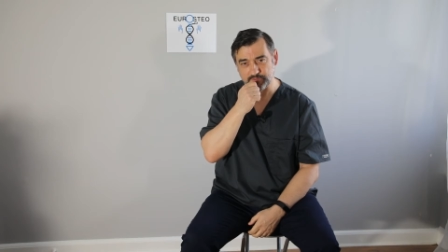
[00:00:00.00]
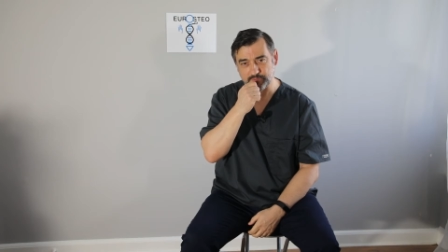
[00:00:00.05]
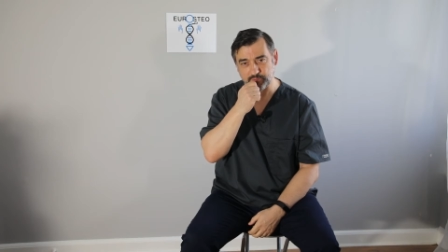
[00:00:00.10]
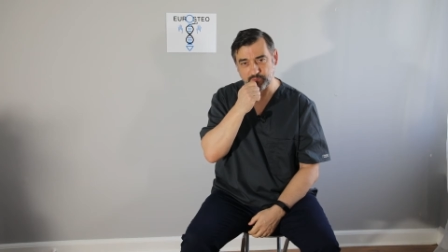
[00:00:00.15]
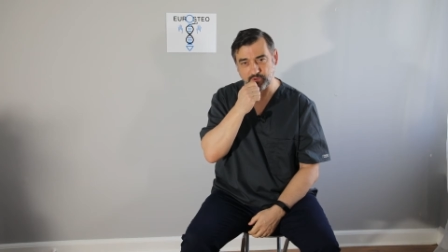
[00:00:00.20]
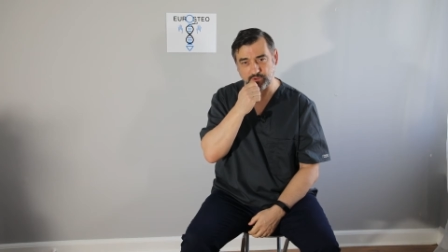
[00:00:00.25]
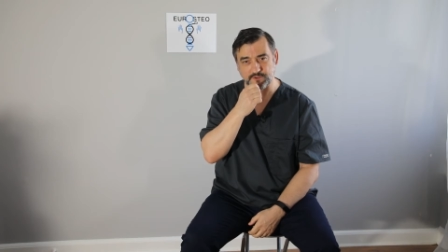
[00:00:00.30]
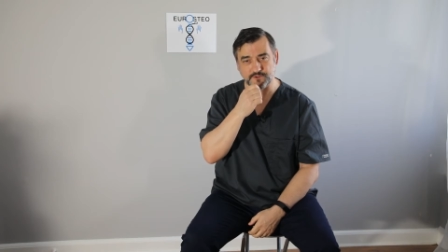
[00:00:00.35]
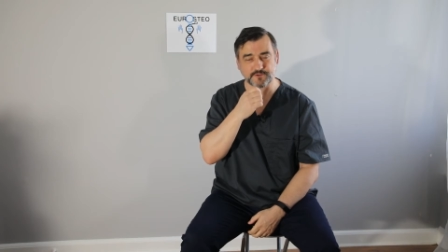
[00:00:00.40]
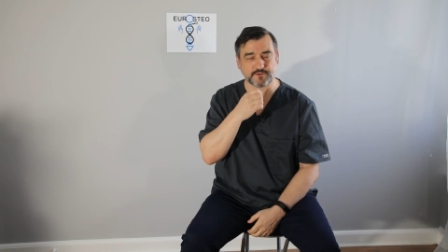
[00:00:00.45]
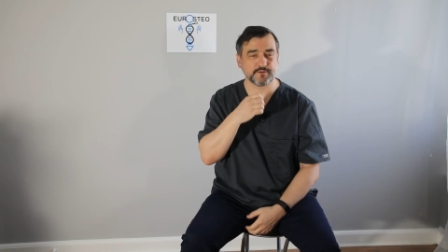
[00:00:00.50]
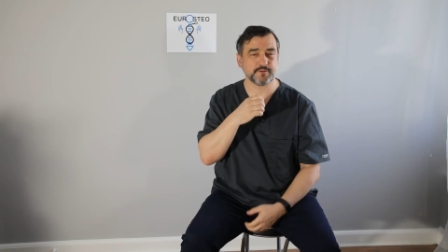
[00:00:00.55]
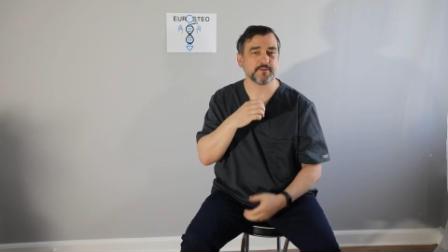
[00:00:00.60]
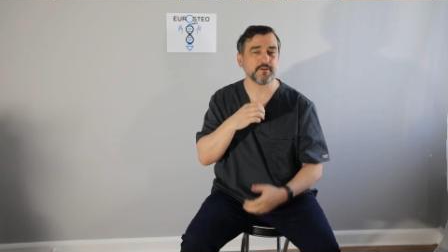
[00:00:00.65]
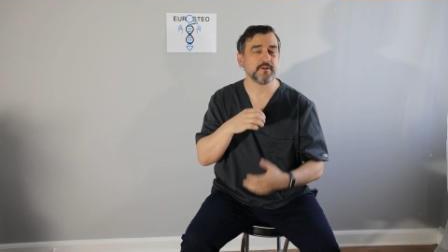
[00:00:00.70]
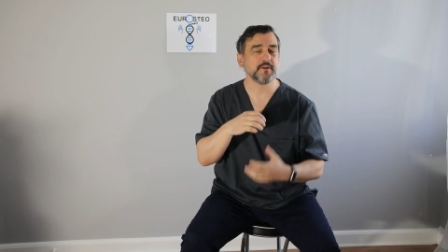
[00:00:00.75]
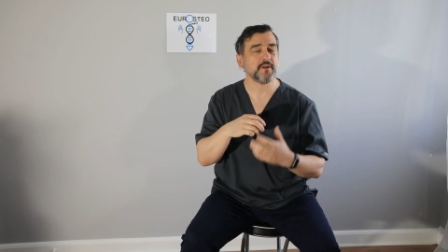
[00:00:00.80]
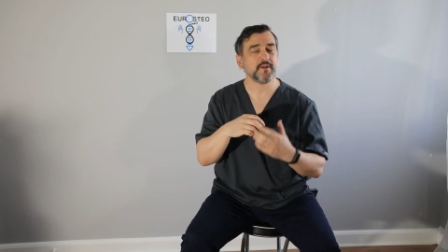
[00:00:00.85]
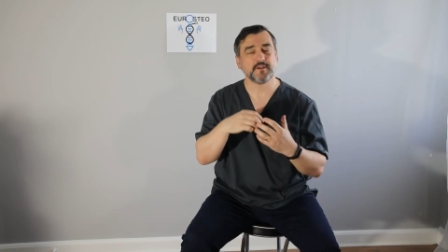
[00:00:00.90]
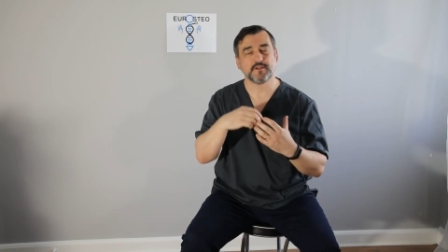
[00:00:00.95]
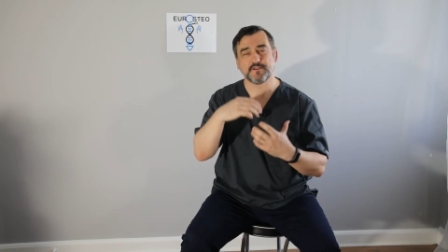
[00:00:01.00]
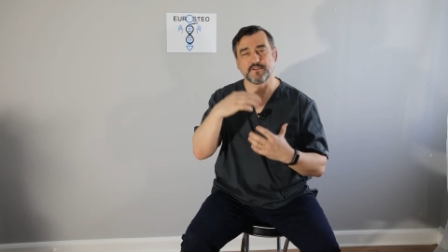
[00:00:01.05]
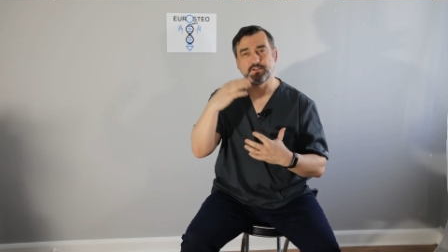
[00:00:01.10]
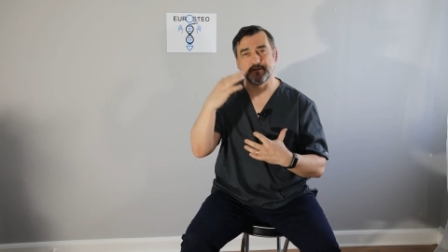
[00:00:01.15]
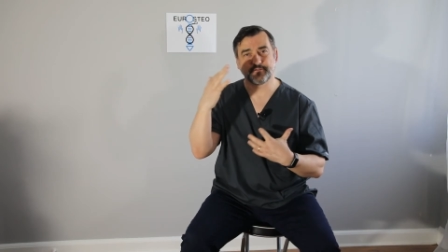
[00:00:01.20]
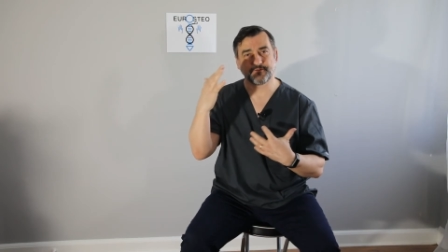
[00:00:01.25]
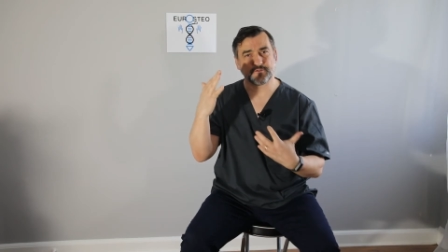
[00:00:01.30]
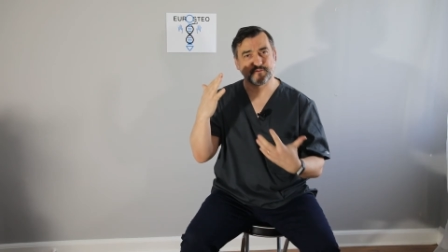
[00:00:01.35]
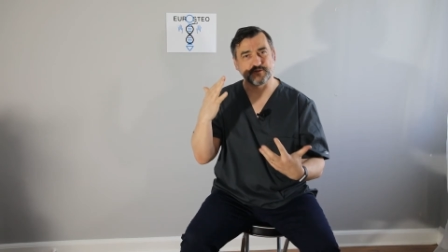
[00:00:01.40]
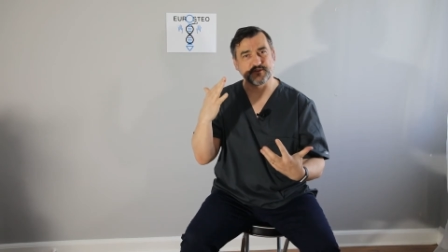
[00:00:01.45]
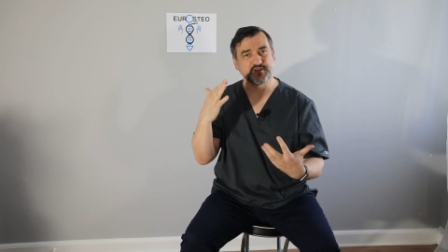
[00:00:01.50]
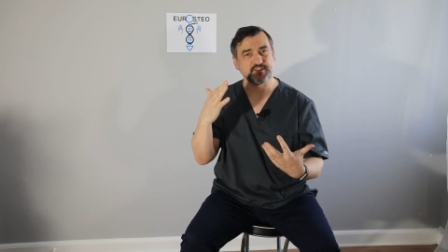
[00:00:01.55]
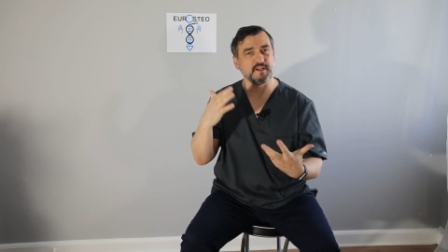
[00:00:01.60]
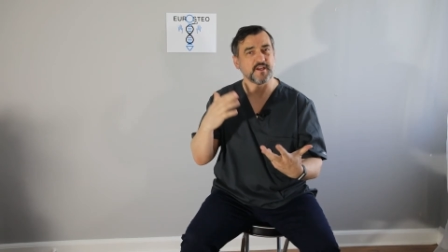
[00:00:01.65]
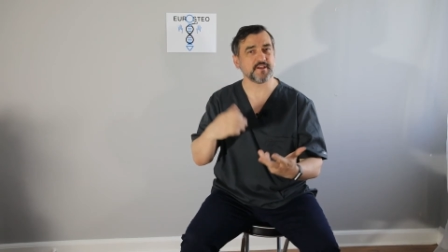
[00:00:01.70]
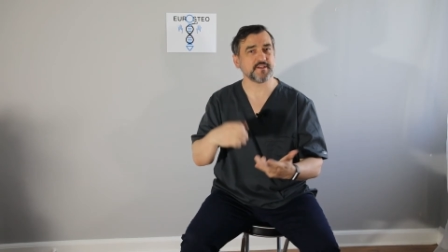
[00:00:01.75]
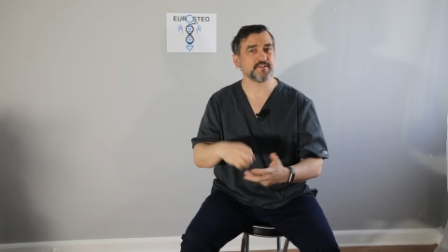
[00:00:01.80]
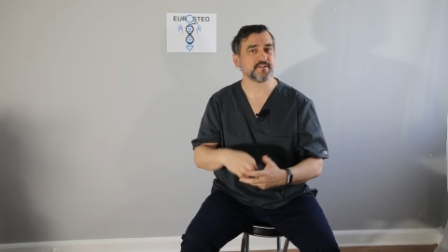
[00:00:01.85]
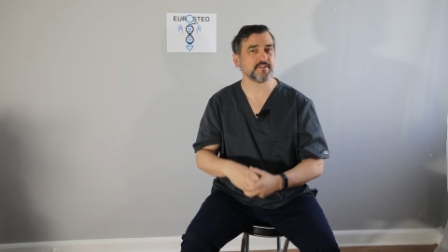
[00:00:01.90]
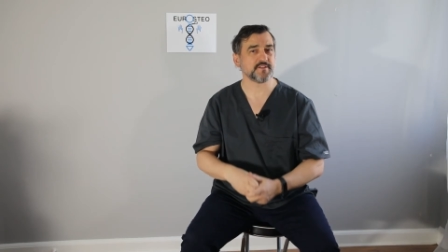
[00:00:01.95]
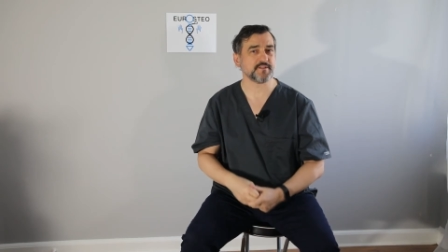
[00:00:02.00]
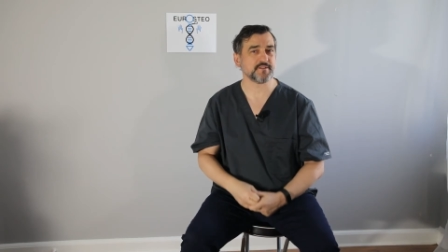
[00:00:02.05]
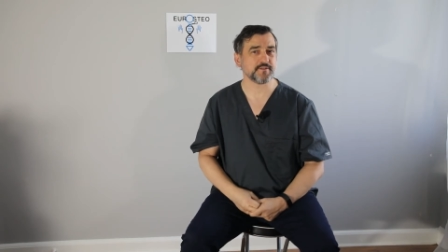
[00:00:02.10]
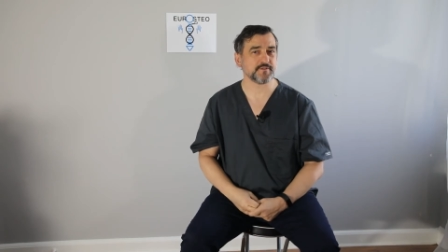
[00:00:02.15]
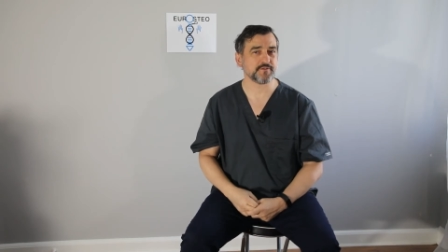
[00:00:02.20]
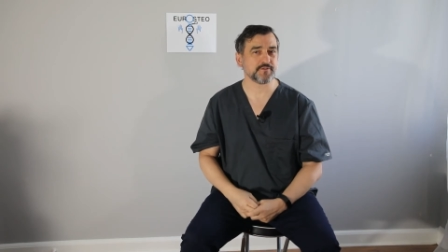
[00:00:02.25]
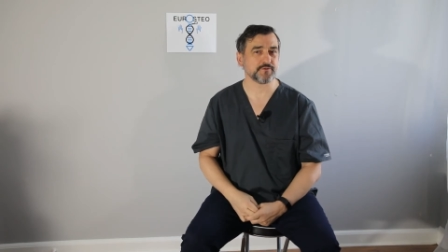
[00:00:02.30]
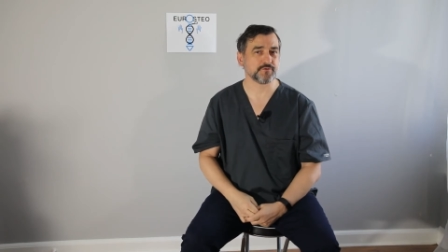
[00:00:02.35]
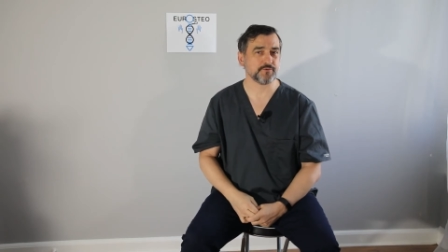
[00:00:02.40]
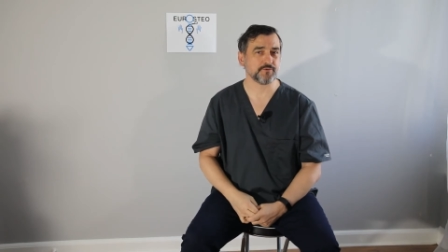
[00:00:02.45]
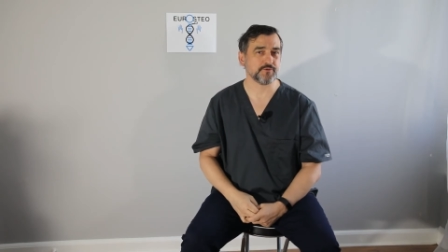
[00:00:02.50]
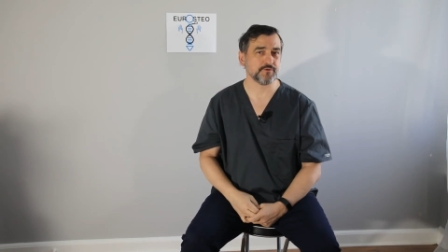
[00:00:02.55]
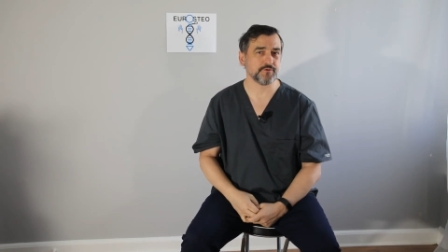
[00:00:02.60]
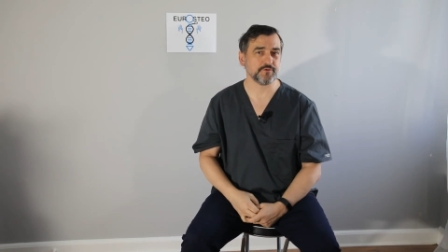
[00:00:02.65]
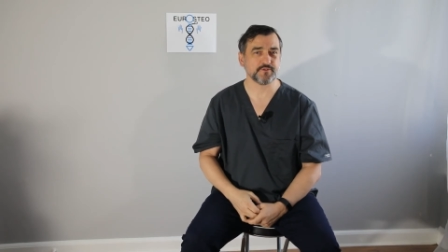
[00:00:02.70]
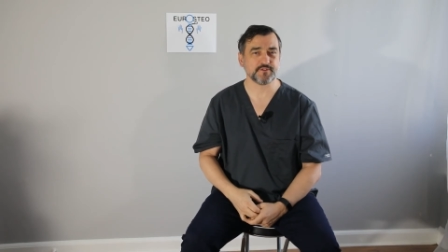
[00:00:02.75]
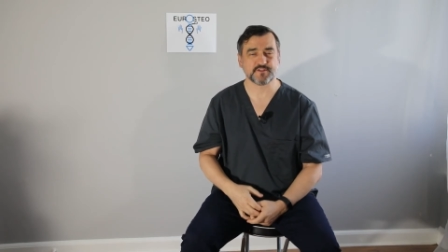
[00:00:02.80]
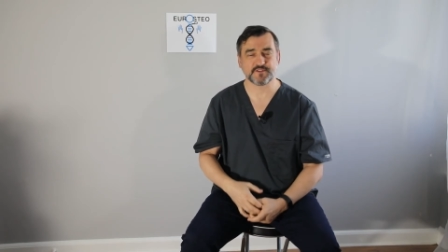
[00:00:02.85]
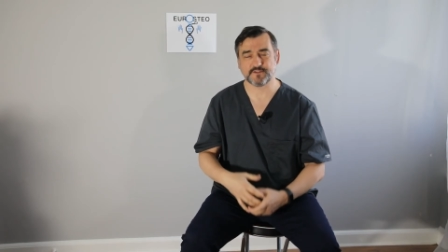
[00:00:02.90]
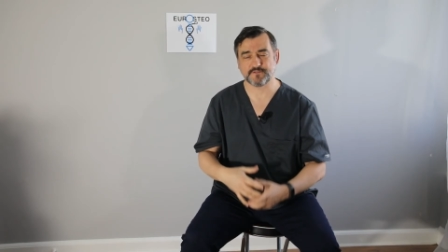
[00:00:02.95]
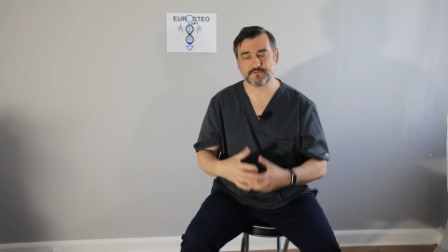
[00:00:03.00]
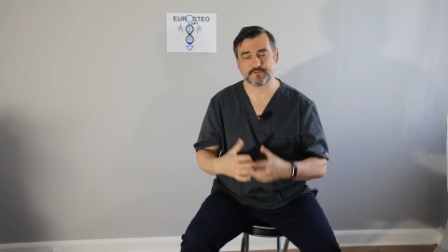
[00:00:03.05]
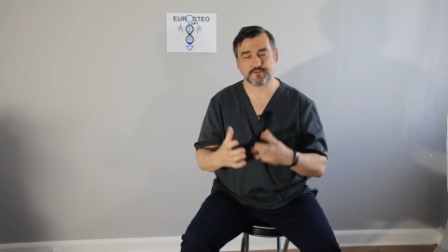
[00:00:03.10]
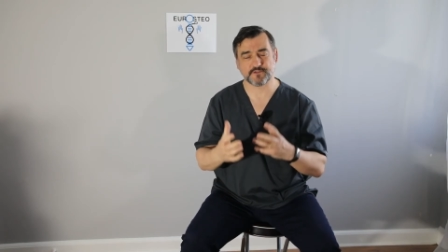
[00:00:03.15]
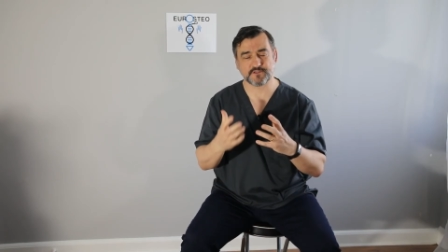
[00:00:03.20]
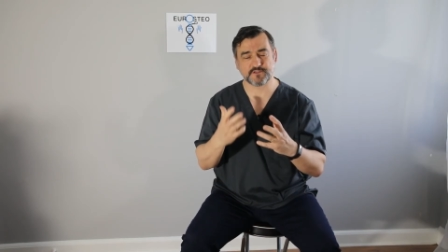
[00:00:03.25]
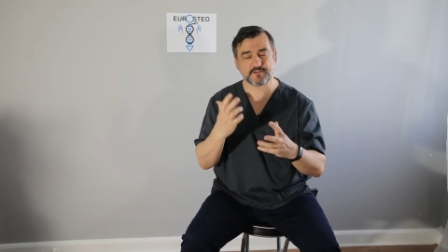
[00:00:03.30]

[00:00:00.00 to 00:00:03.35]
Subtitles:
water, different sizes of straws, different